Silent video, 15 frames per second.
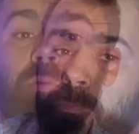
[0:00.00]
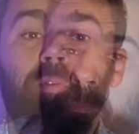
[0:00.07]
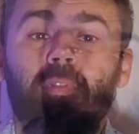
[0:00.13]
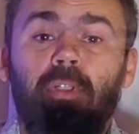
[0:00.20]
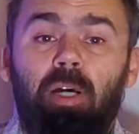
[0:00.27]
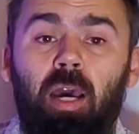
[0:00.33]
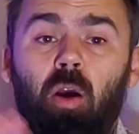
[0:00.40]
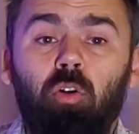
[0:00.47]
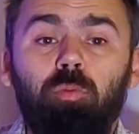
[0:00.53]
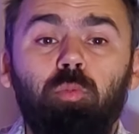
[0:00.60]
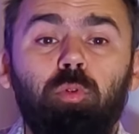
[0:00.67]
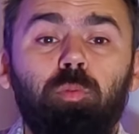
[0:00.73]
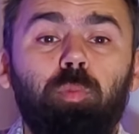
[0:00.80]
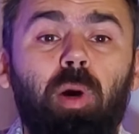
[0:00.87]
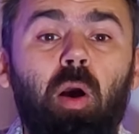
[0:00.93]
The
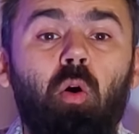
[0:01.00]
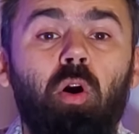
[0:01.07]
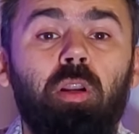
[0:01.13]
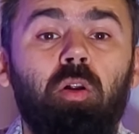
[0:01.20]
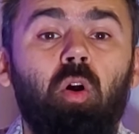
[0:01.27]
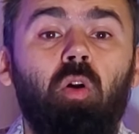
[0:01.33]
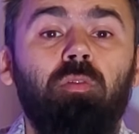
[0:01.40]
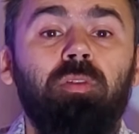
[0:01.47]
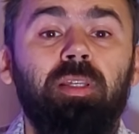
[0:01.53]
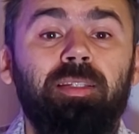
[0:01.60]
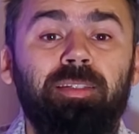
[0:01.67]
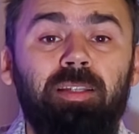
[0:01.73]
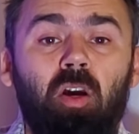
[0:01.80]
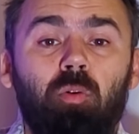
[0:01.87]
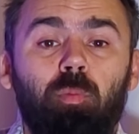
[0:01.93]
output power of the
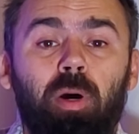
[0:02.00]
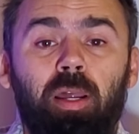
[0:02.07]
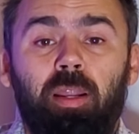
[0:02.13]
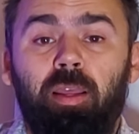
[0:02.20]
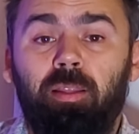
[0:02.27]
soundbar